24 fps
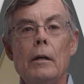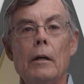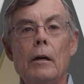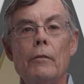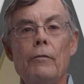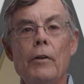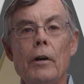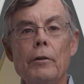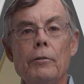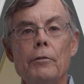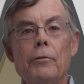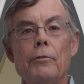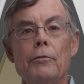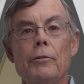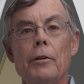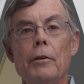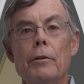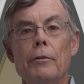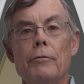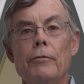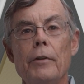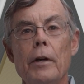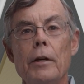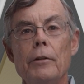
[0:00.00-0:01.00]
A function's
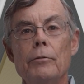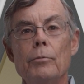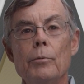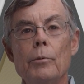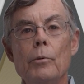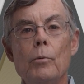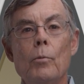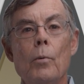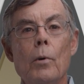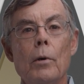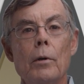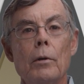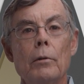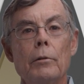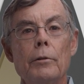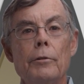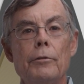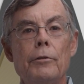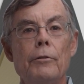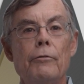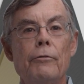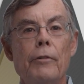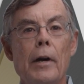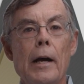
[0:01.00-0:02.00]
interface with the world
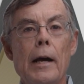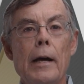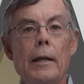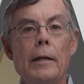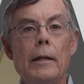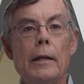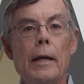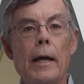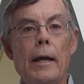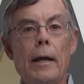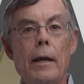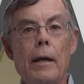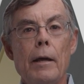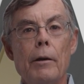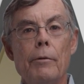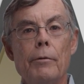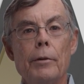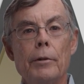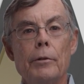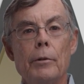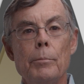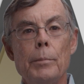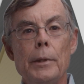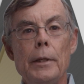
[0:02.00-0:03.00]
is defined in a
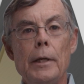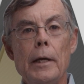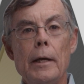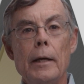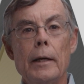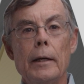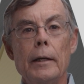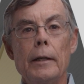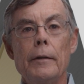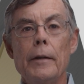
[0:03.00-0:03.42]
header at the beginning,